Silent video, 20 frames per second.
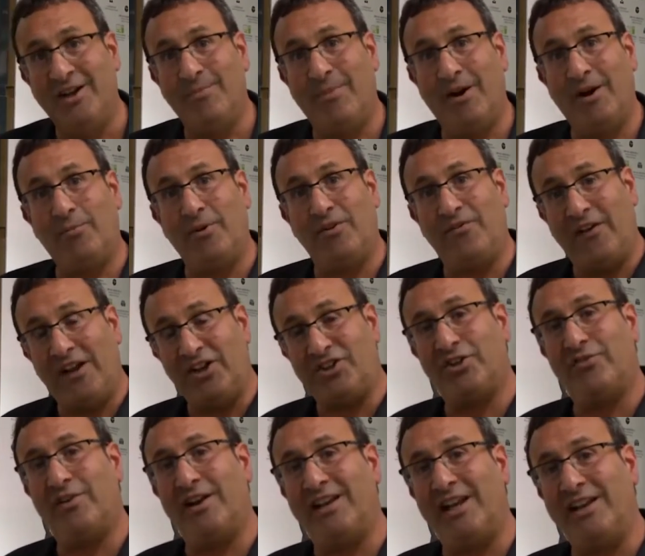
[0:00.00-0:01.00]
But the
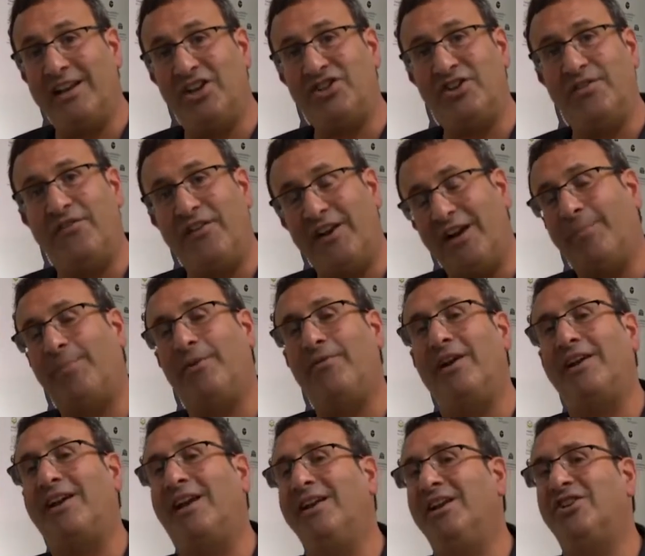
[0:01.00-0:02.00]
facial recognition,
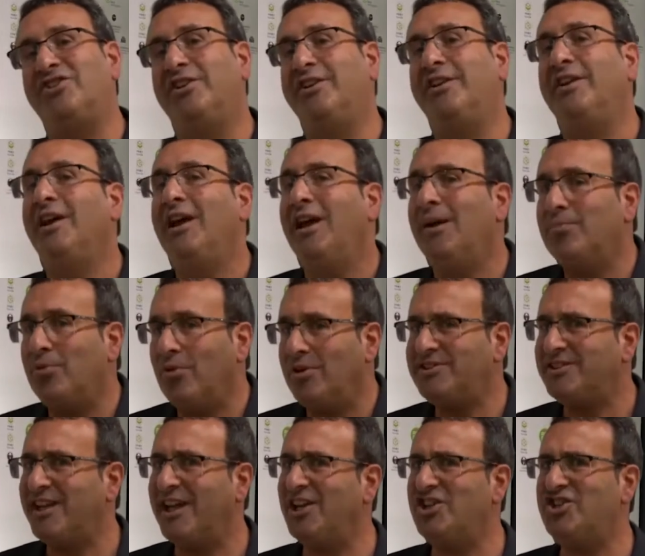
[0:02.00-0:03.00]
fingerprint recognition,
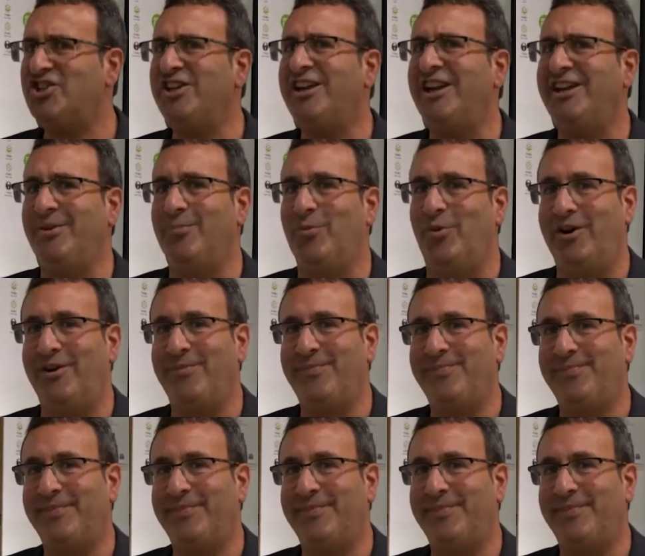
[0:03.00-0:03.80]
police can't cheat anymore.